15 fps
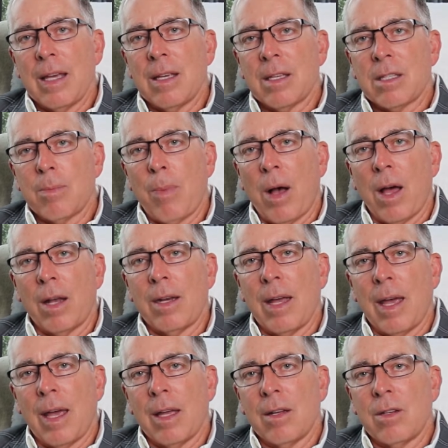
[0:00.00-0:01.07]
spa
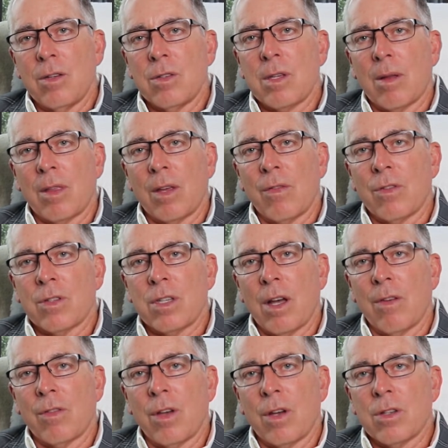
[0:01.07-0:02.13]
day, do something for
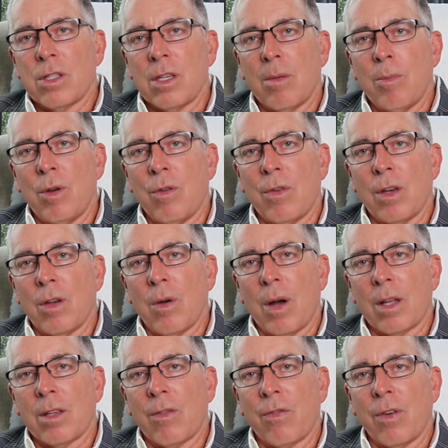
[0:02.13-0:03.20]
yourself, go see a movie, go
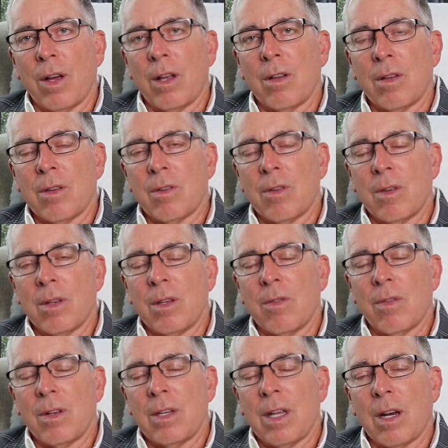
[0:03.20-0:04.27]
out to
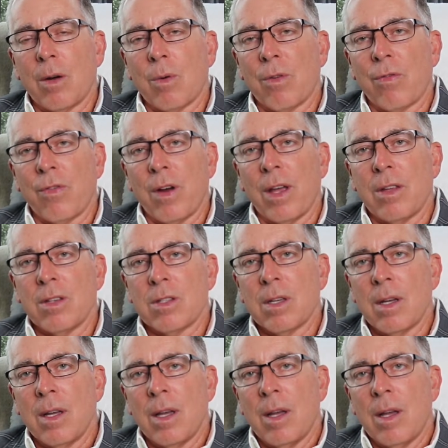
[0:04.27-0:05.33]
dinner with friends,
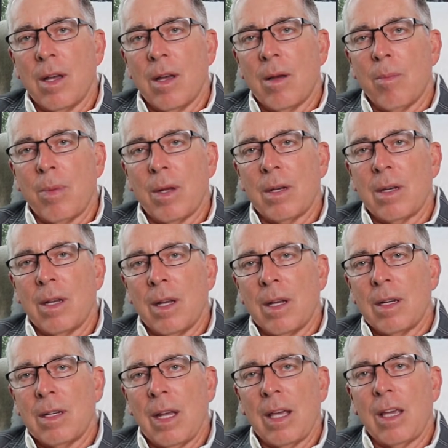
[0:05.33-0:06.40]
but
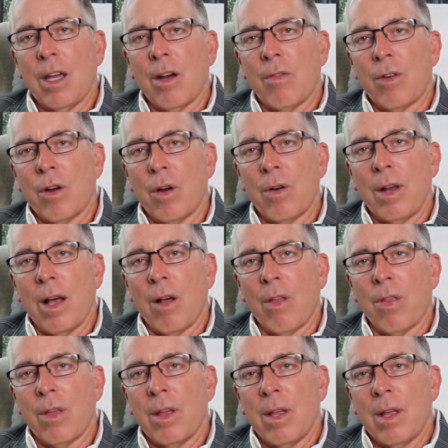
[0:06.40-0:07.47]
take care of your own
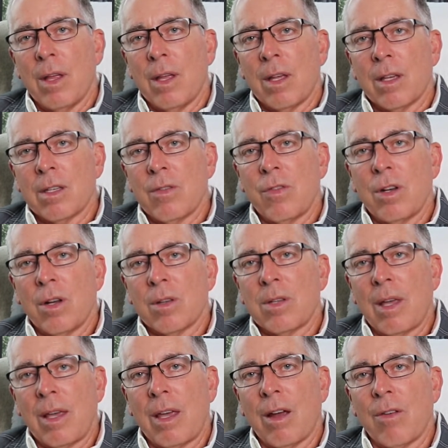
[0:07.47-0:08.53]
health, because if you don't
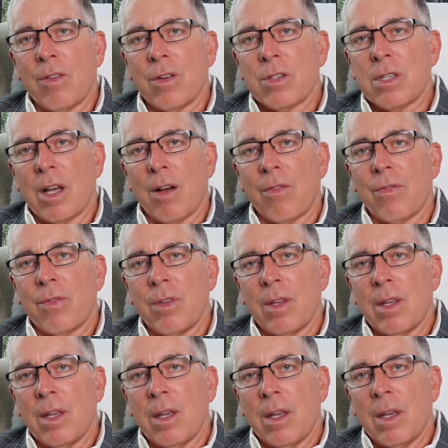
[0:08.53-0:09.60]
take care of yourself,
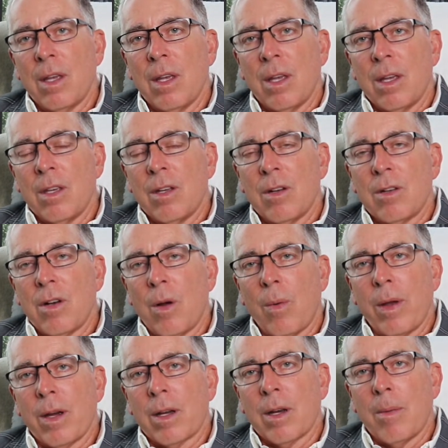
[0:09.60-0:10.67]
there's no
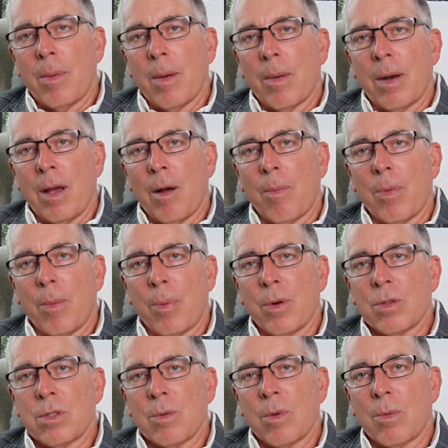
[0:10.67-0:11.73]
way you're going to be able to help the
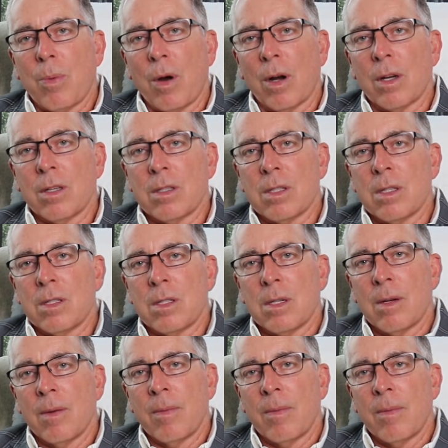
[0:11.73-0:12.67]
person with Parkinson's.